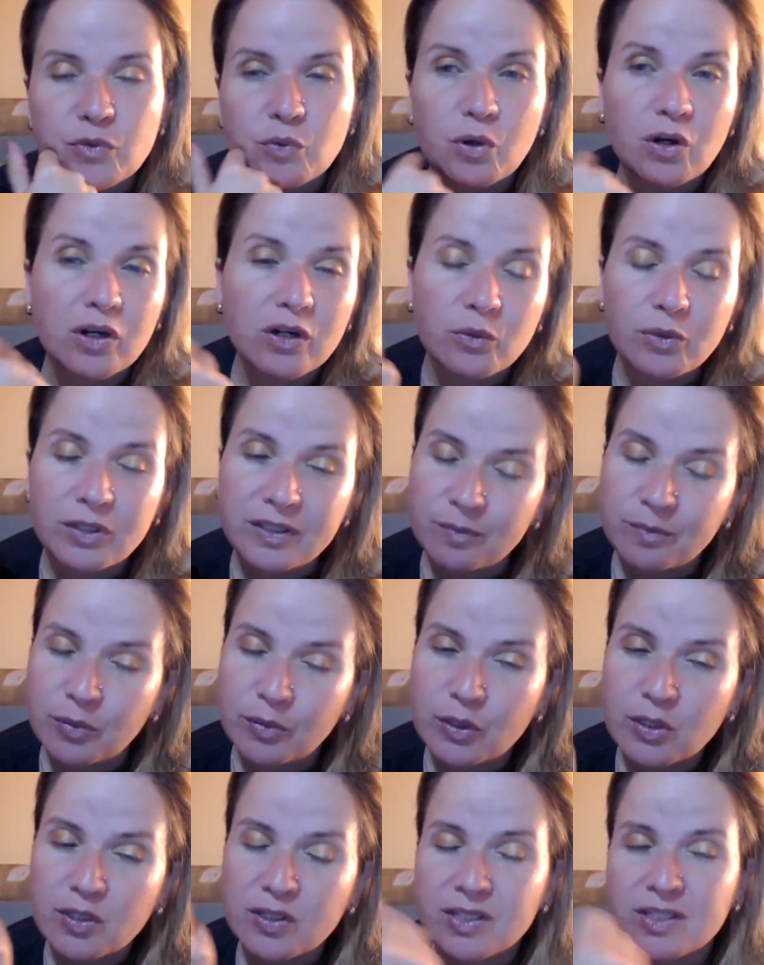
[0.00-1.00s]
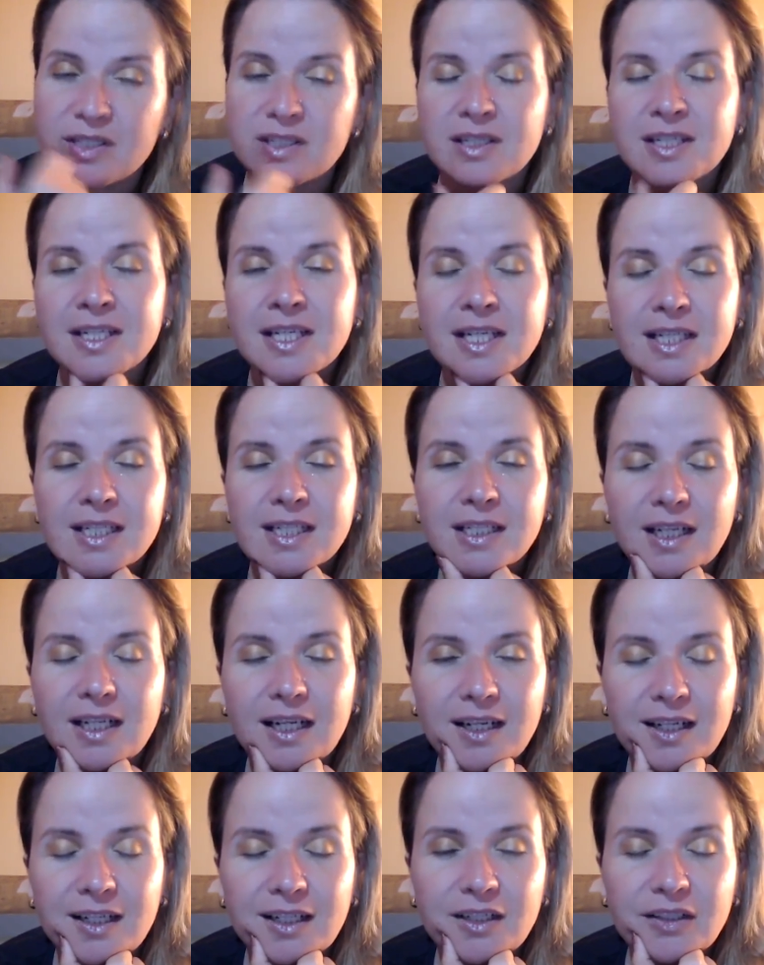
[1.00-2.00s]
work with books
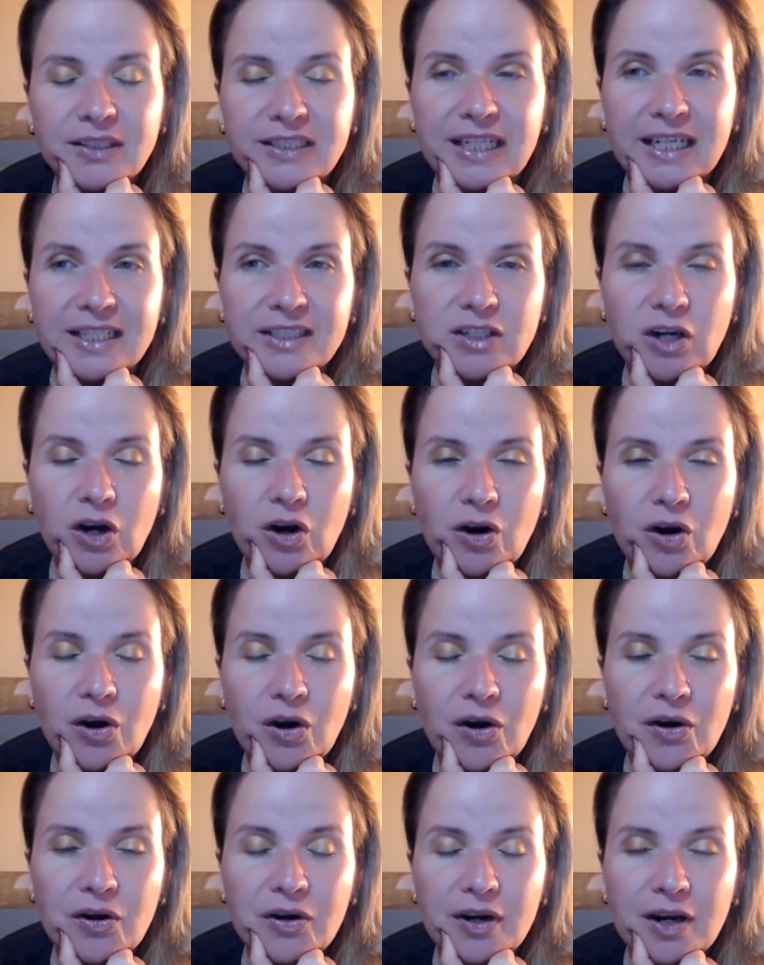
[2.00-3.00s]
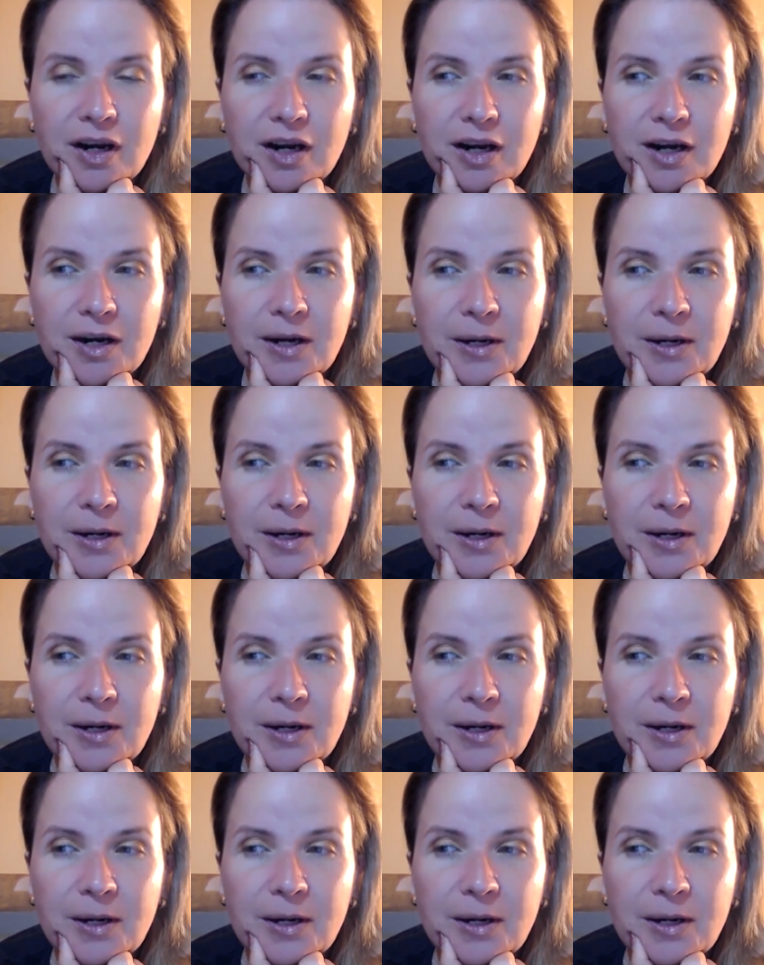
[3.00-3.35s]
that are